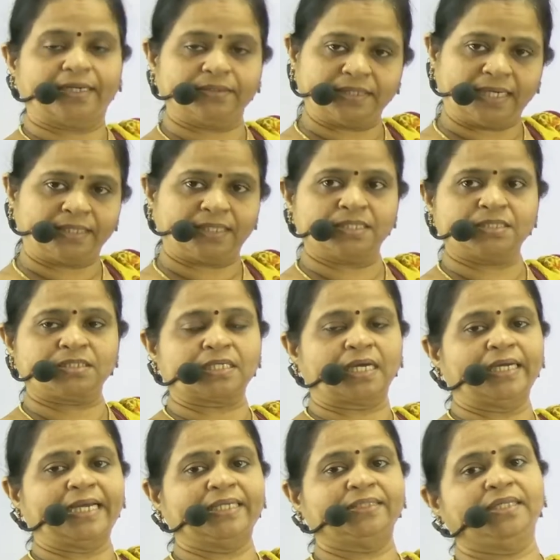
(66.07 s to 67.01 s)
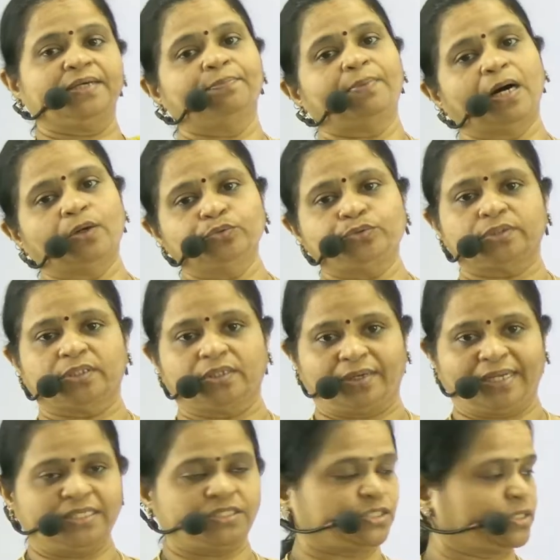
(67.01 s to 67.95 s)
that is at the mouth
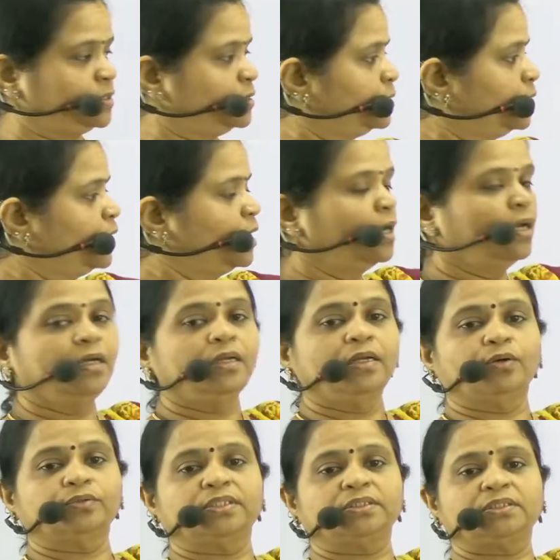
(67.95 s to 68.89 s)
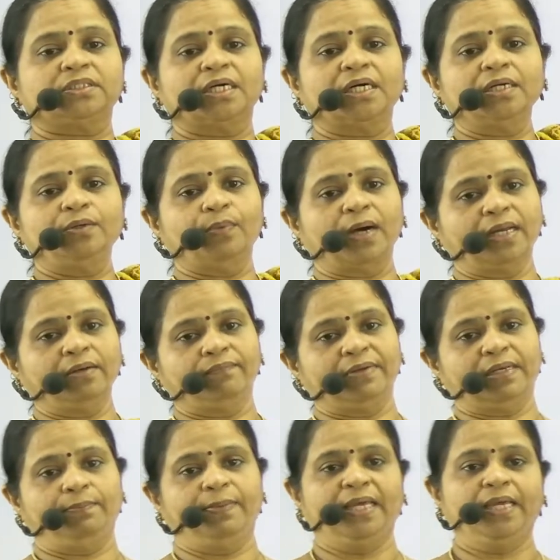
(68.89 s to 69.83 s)
region. Now the third one
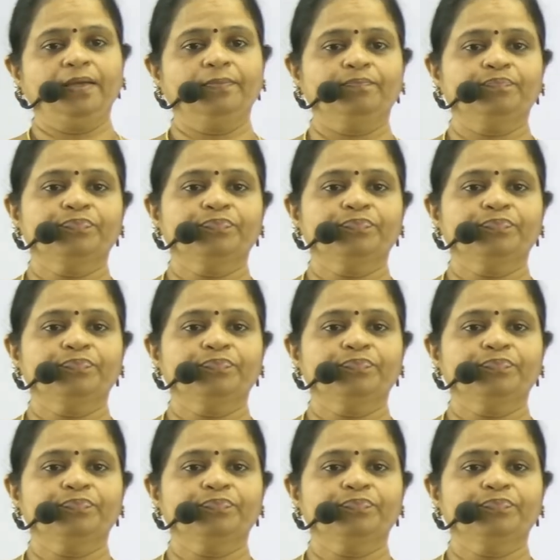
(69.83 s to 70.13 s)
will be